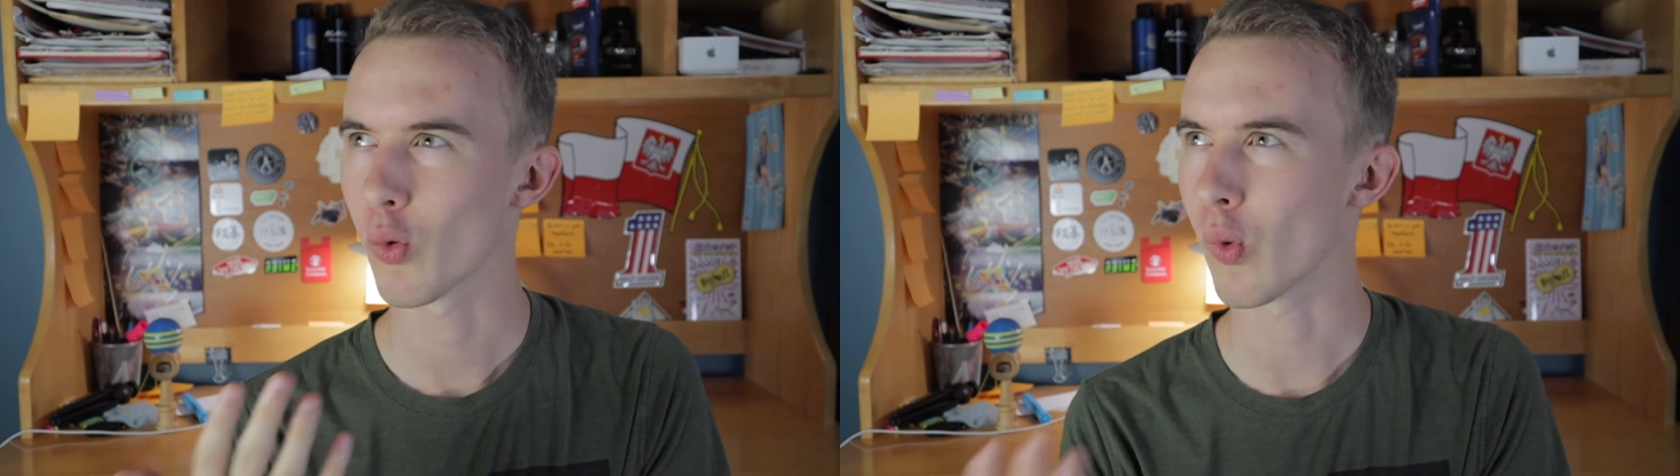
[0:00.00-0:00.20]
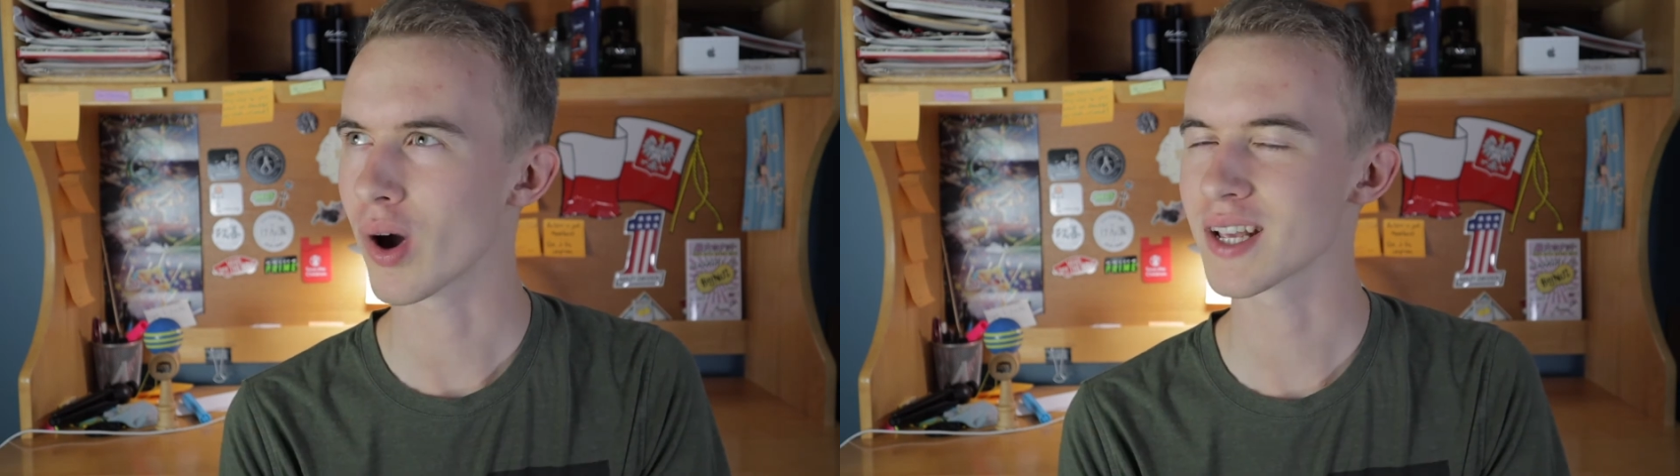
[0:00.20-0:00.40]

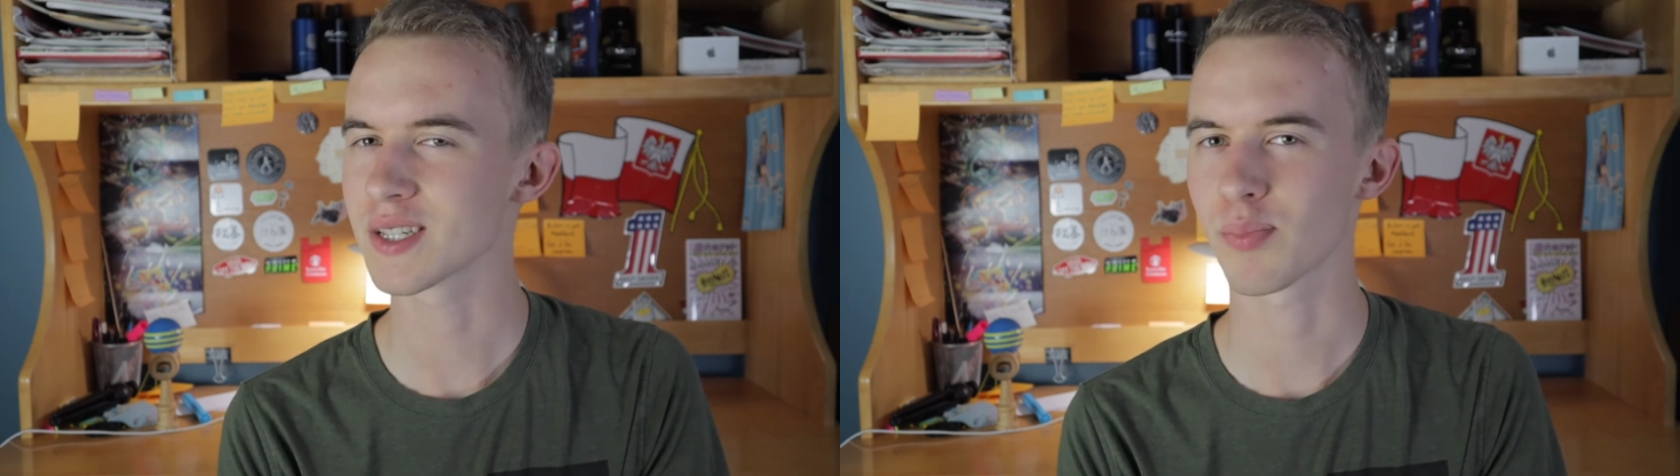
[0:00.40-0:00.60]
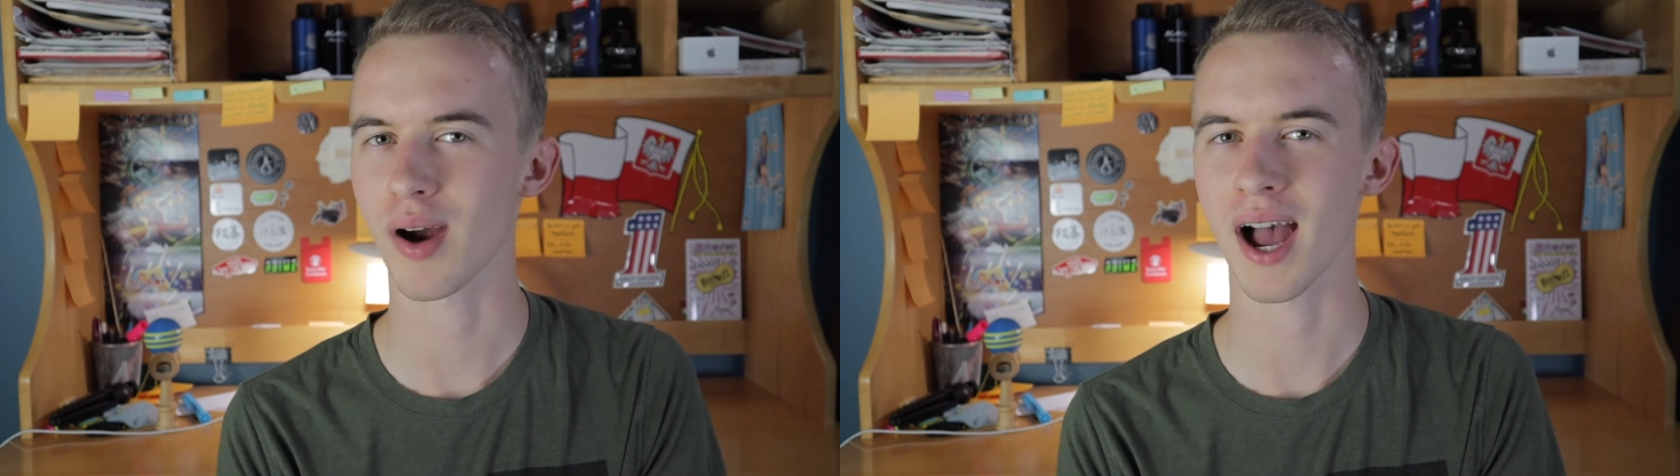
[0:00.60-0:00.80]
what
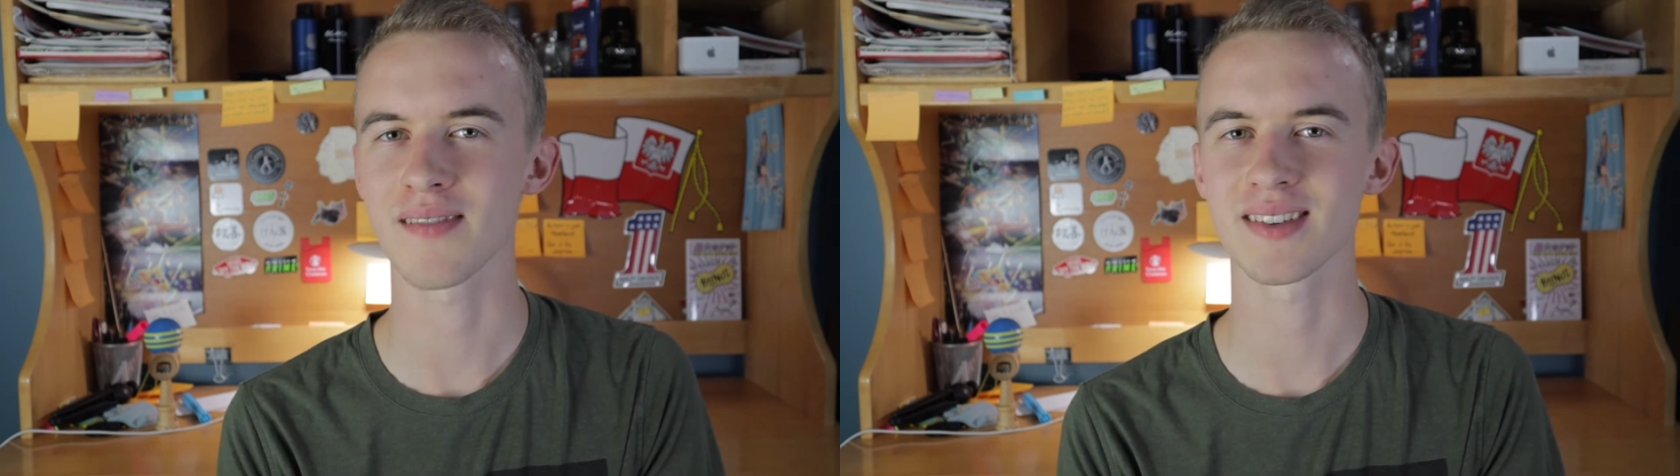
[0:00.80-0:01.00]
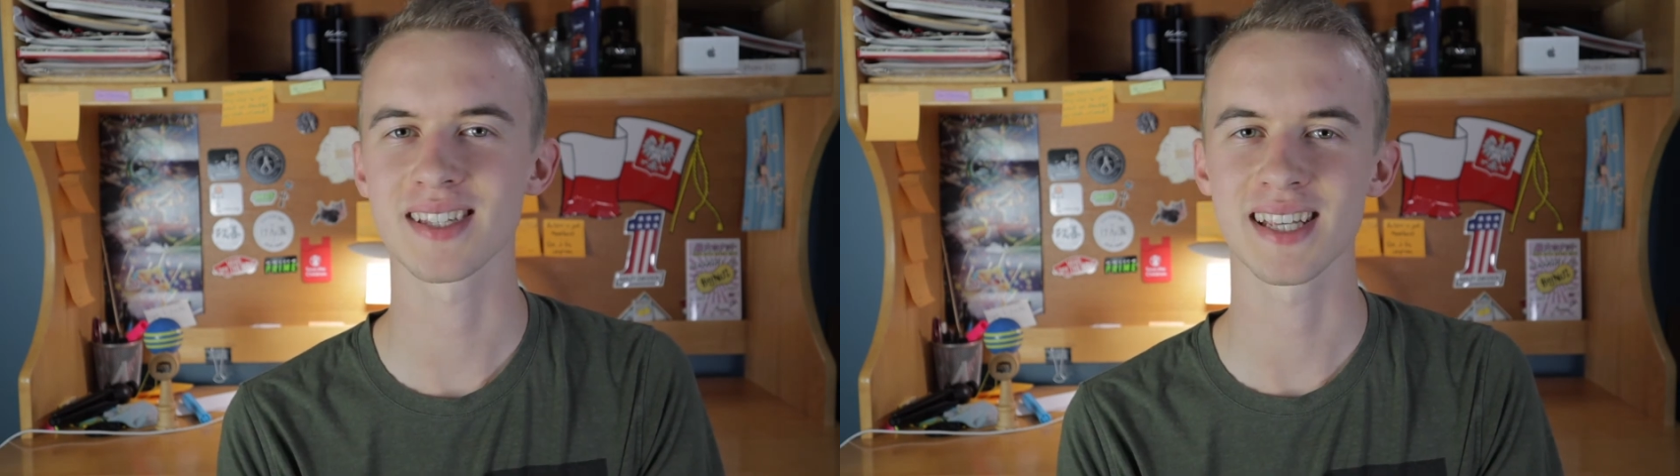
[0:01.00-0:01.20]
is
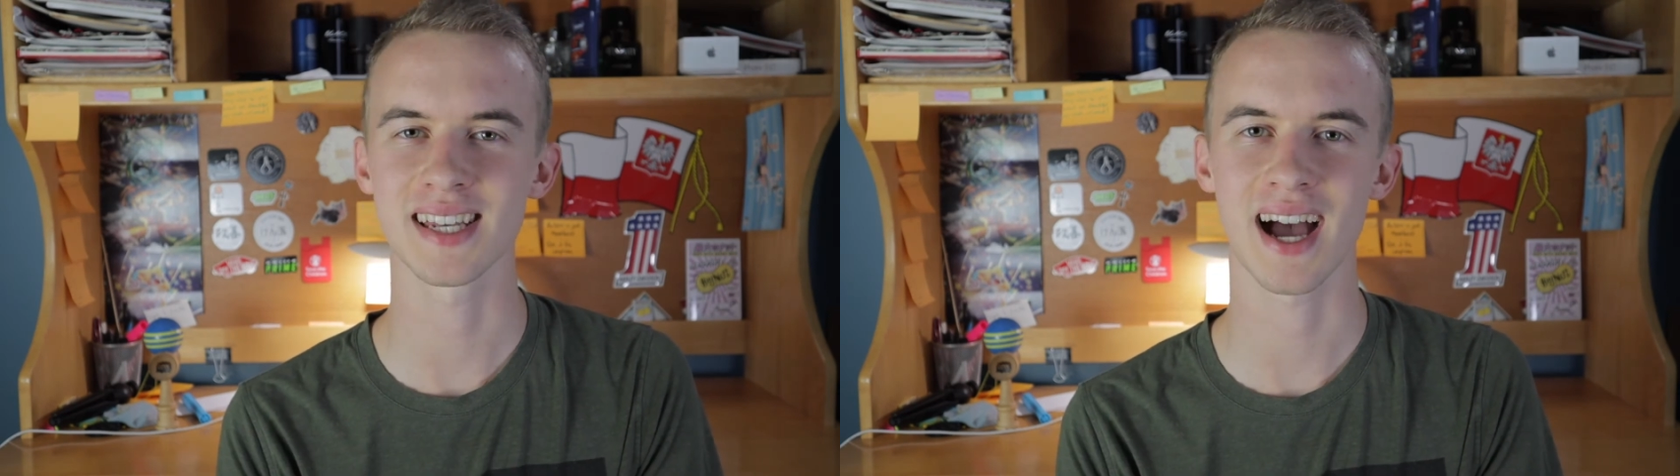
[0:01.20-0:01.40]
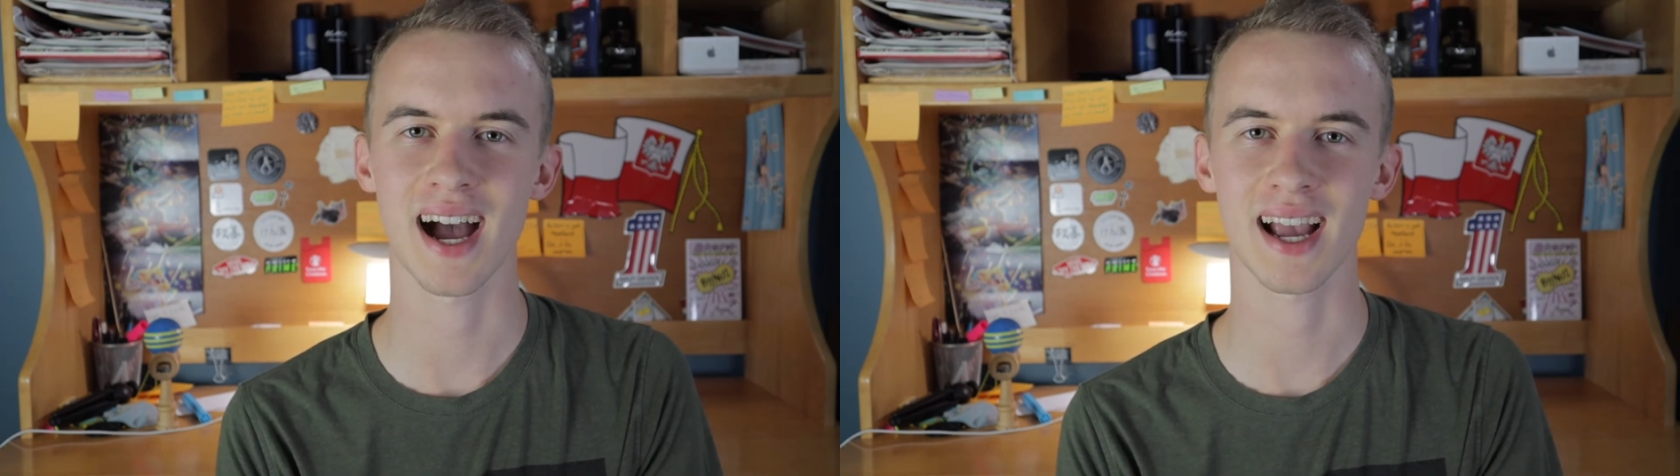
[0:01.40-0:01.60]

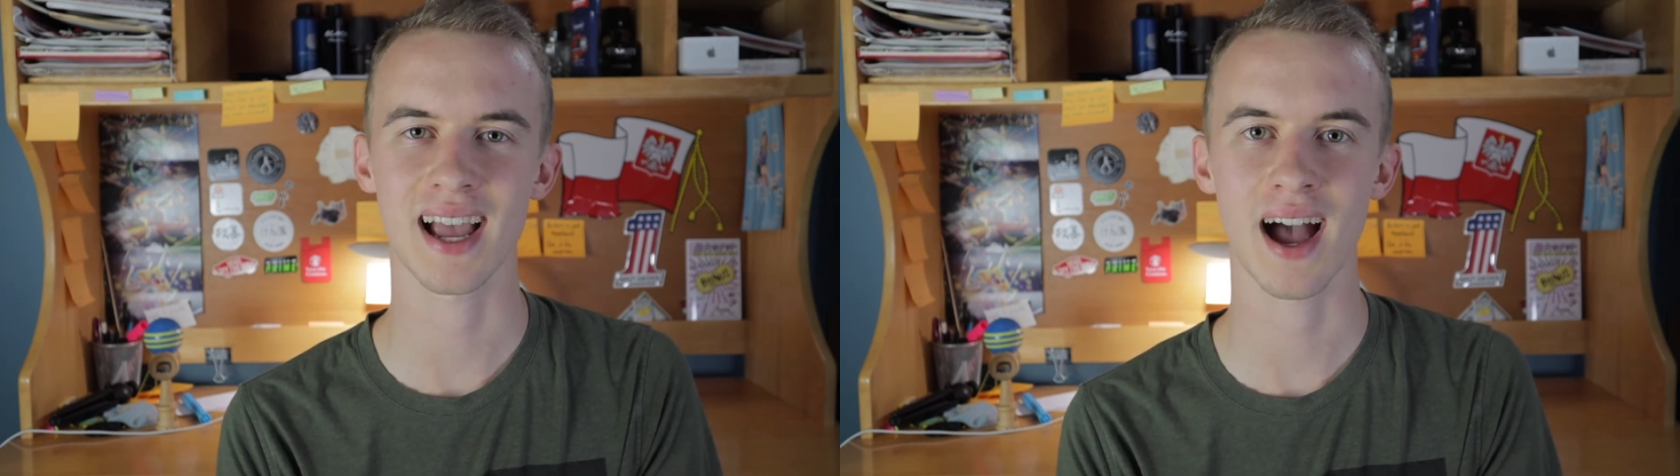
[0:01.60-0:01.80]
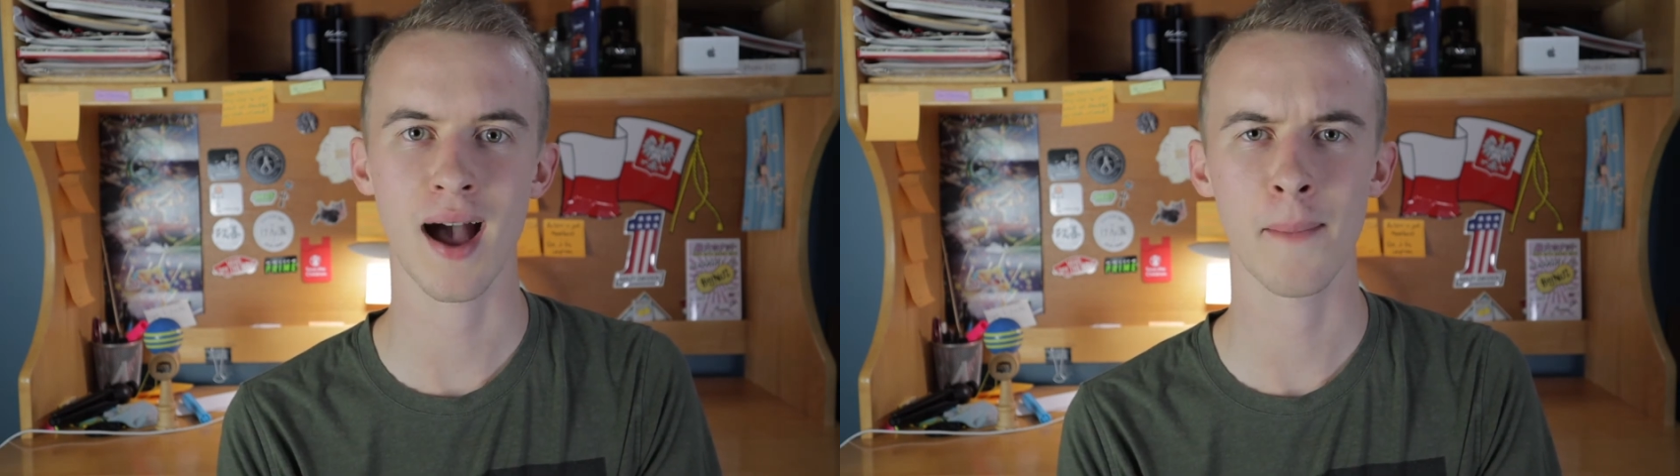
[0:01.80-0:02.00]

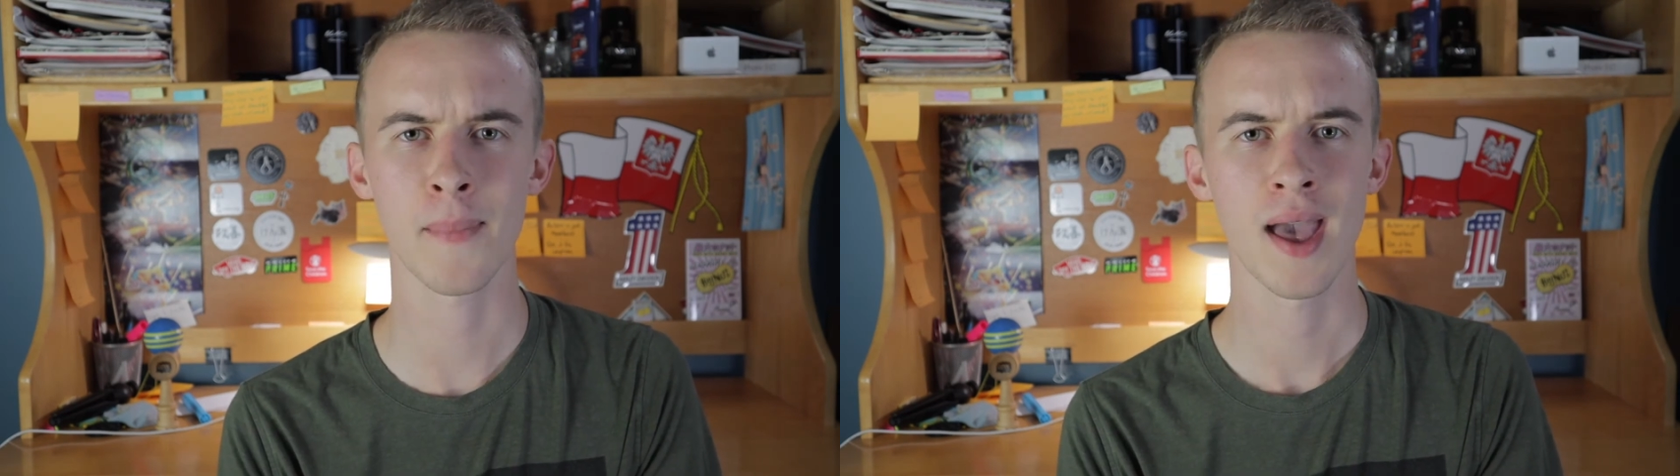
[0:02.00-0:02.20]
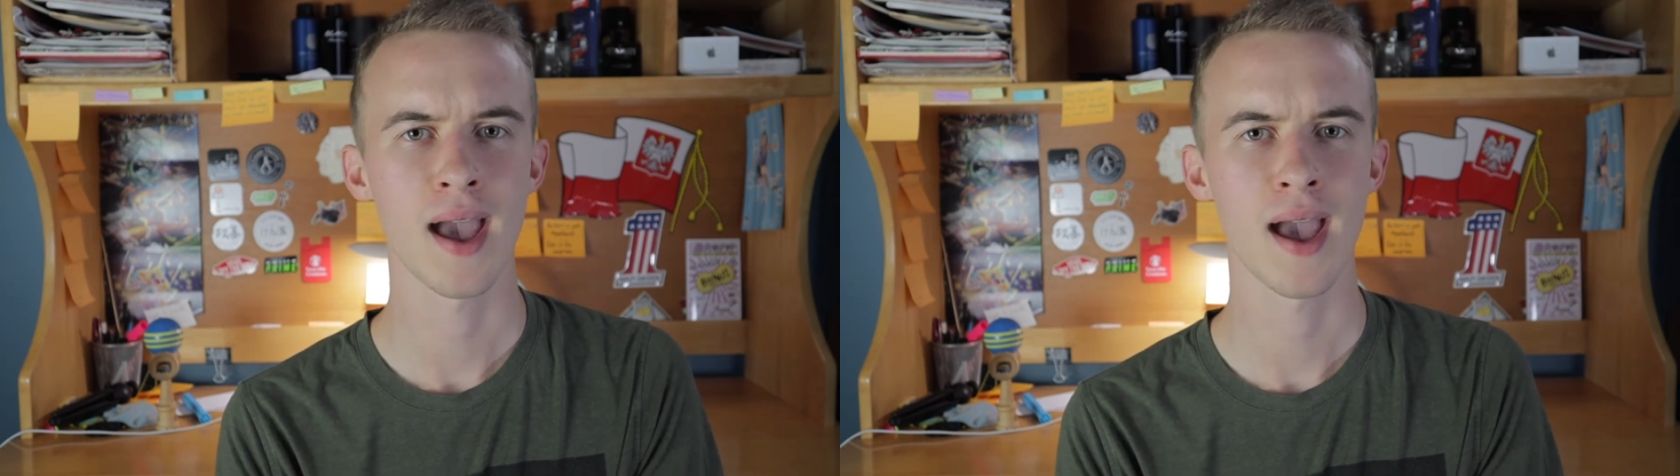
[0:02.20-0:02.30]
Privacy.com